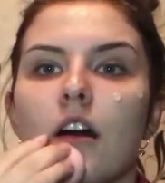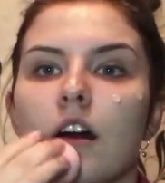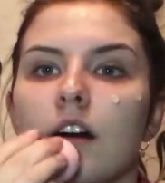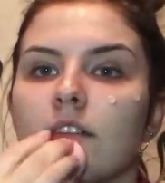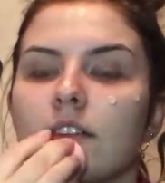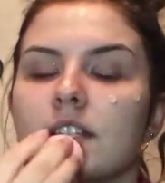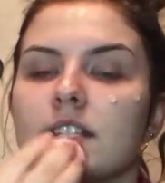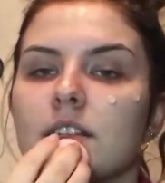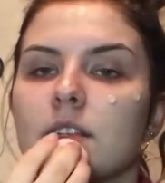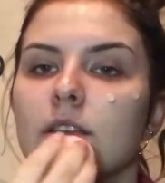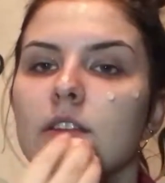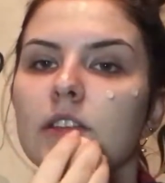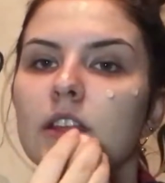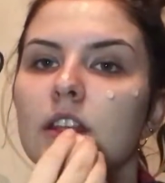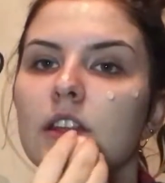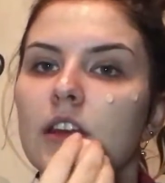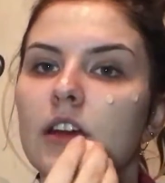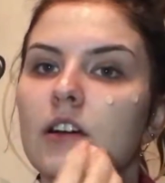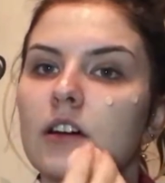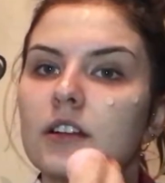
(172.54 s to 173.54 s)
Obviously
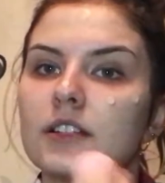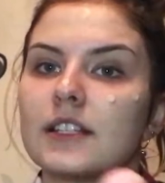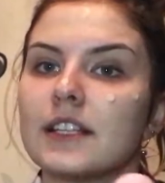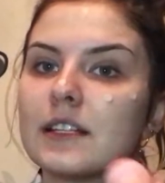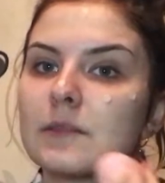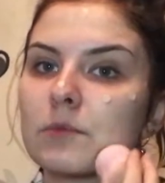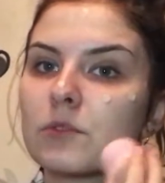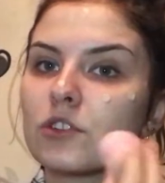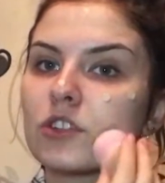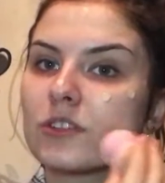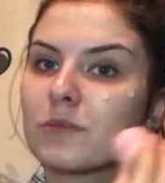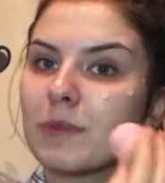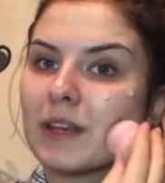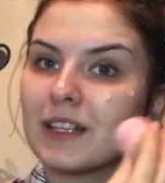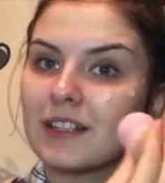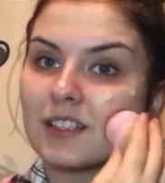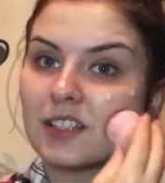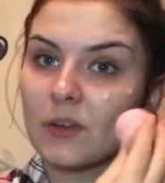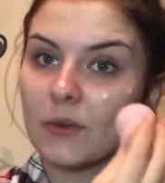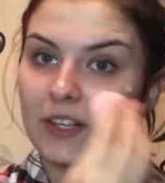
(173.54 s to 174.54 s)
the Artiste brushes
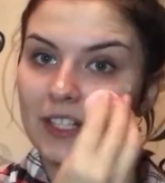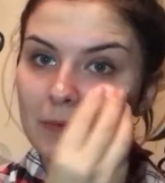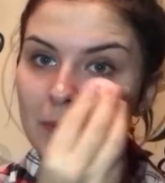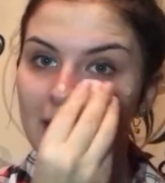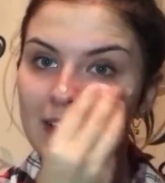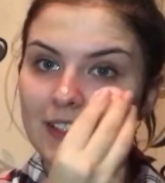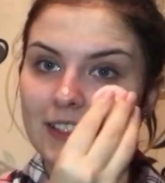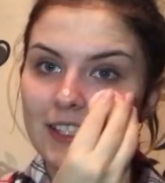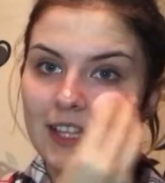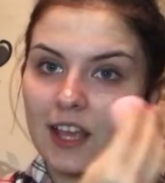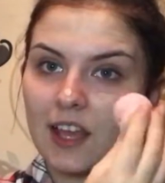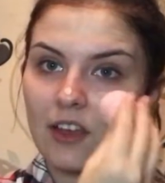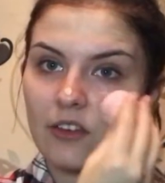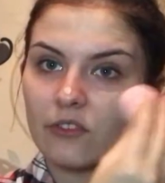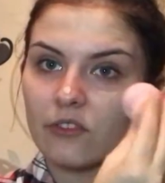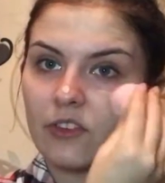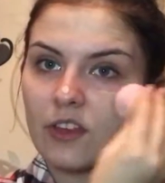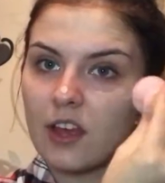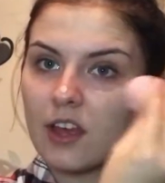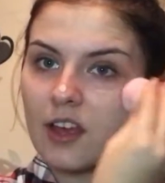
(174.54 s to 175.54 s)
being so
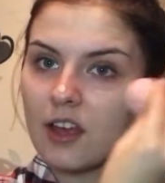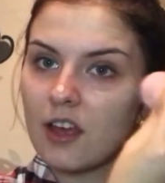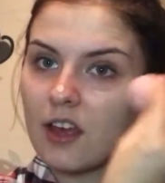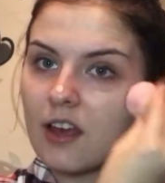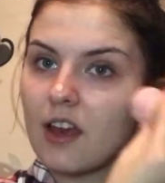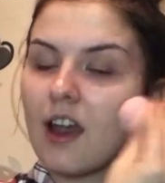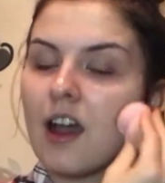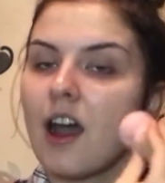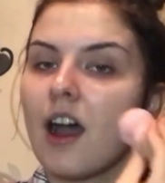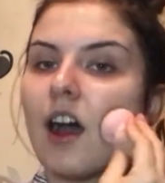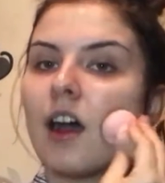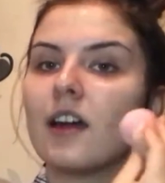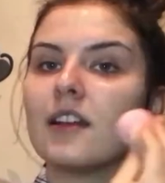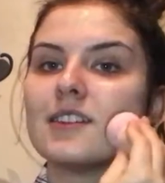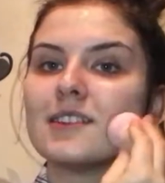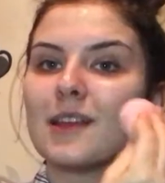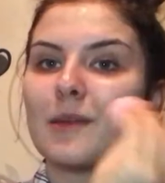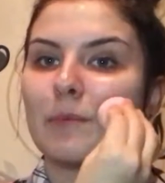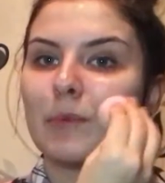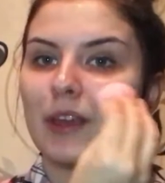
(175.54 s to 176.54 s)
expensive
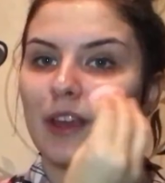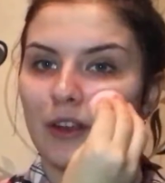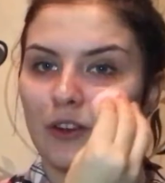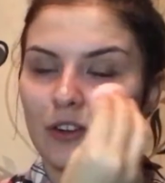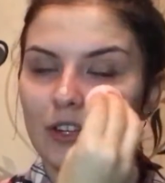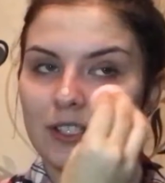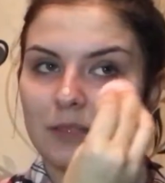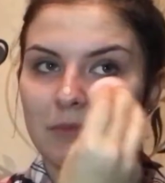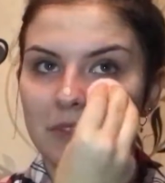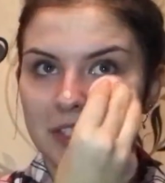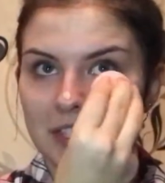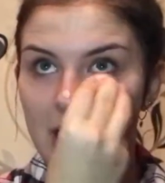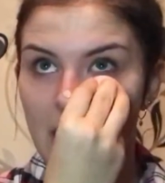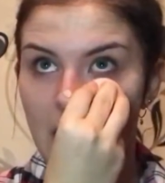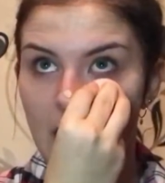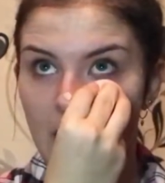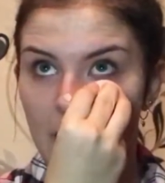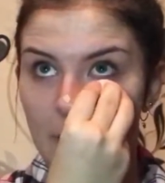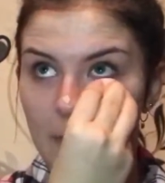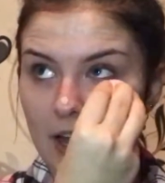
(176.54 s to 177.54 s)
and it being Christmas
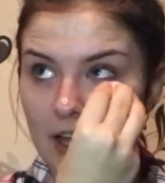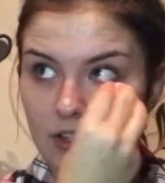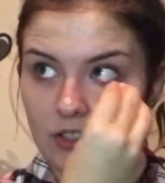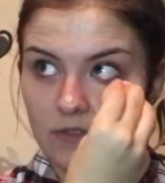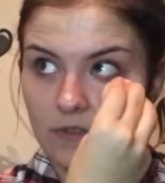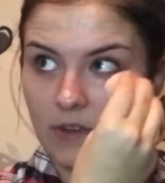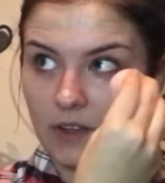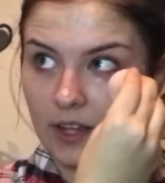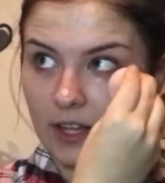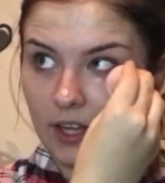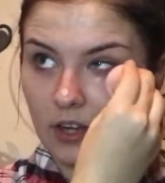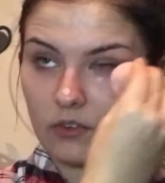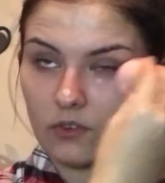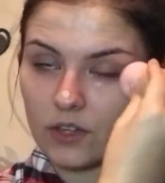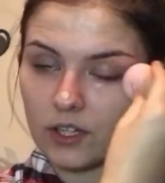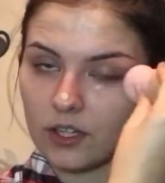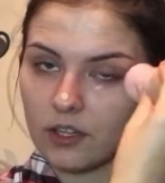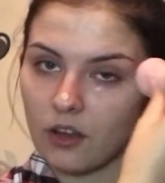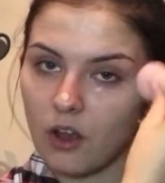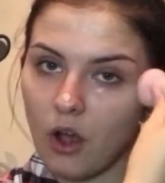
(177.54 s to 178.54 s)
time, I just feel like I
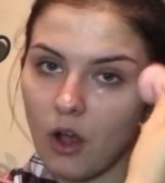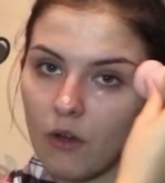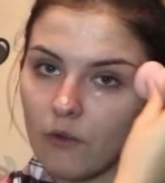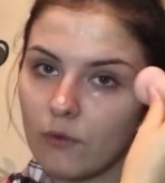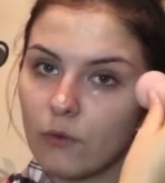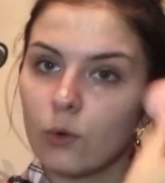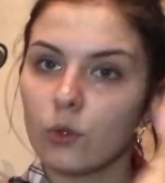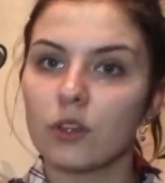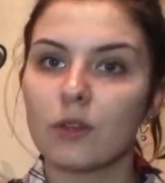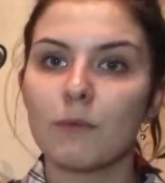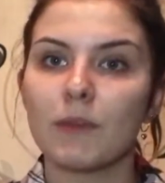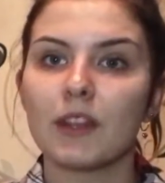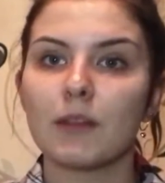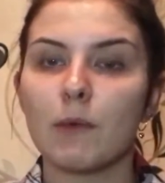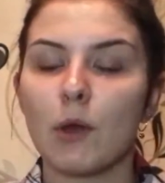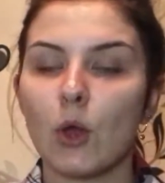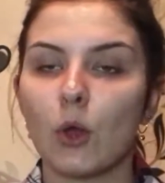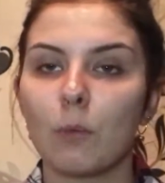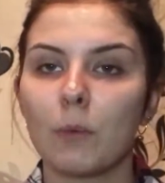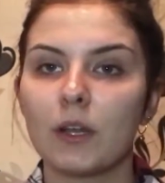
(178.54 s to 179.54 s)
really can't afford them at the
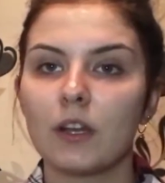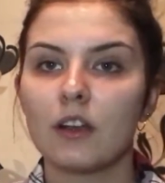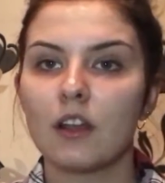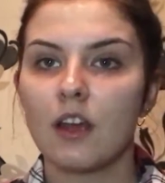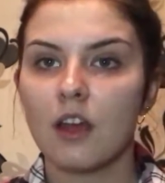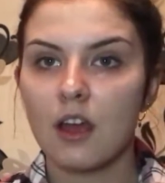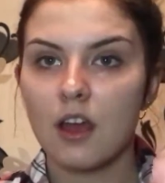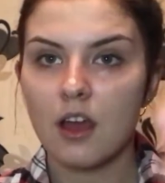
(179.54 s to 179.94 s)
moment.